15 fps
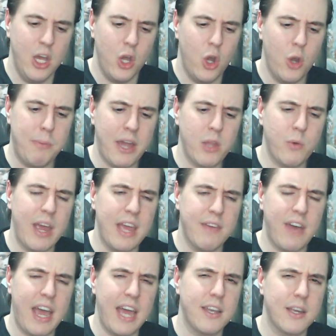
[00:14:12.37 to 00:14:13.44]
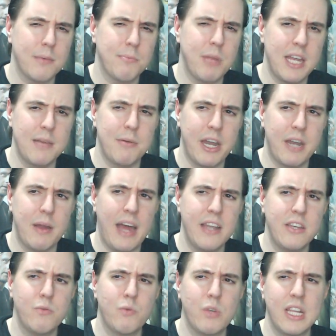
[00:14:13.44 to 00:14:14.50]
Who, by the way, if I had to complain about it,
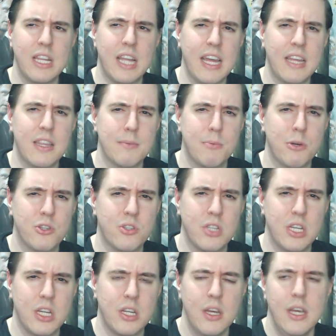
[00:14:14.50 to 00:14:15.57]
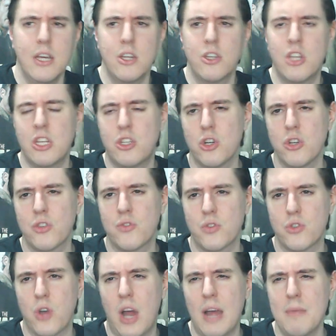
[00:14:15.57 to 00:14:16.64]
I didn't really like the person they chose
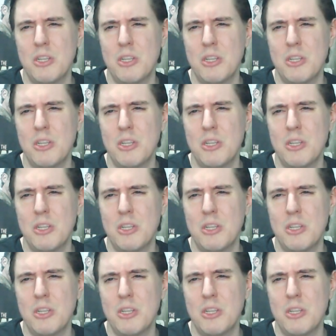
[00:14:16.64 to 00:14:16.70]
for Storm.